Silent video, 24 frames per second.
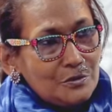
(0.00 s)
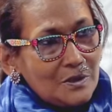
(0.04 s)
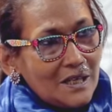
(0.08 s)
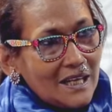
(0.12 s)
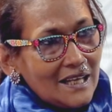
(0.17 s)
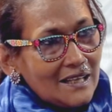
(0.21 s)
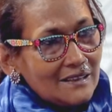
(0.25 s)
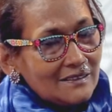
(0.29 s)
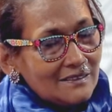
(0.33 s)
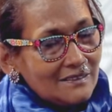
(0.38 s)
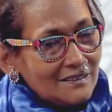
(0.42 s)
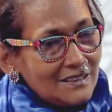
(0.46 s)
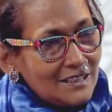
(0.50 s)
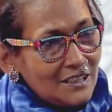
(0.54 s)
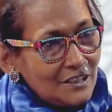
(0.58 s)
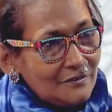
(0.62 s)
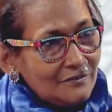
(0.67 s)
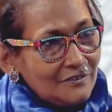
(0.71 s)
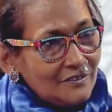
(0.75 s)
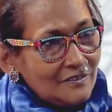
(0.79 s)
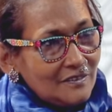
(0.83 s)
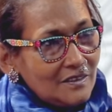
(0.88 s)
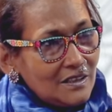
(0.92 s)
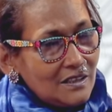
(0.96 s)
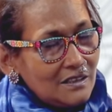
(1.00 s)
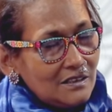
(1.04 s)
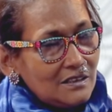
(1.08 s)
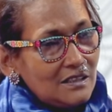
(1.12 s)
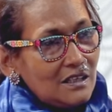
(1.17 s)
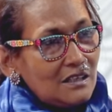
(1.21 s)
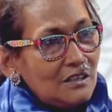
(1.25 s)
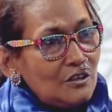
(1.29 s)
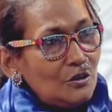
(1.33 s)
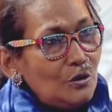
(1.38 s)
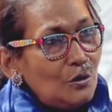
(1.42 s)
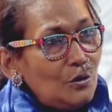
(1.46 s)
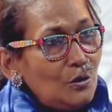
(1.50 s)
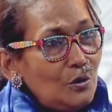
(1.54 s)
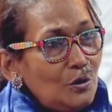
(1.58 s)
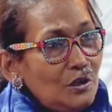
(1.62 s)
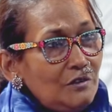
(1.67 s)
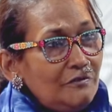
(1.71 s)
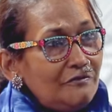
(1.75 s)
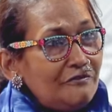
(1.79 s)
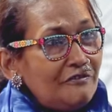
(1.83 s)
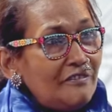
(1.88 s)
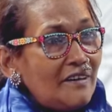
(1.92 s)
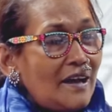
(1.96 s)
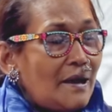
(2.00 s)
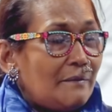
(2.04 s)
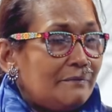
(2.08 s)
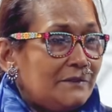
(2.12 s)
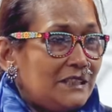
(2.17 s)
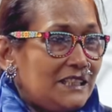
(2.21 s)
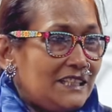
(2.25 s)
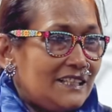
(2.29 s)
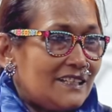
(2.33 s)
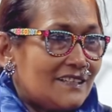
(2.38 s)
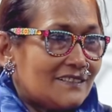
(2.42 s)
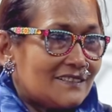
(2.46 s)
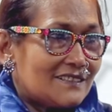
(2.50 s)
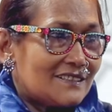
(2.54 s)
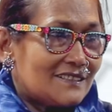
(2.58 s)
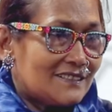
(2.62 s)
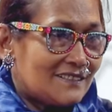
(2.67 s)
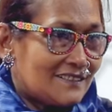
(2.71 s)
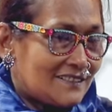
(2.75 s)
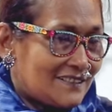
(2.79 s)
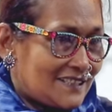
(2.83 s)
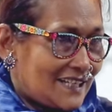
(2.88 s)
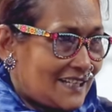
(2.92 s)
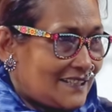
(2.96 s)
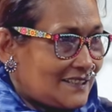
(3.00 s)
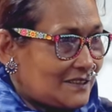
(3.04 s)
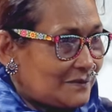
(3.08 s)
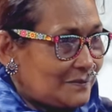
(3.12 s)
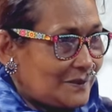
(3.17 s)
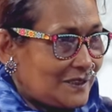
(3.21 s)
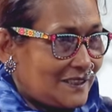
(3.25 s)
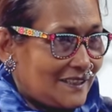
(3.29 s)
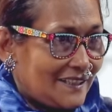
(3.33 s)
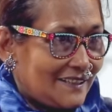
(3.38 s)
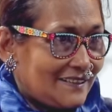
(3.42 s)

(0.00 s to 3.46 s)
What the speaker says: you can give the whole family a sustainable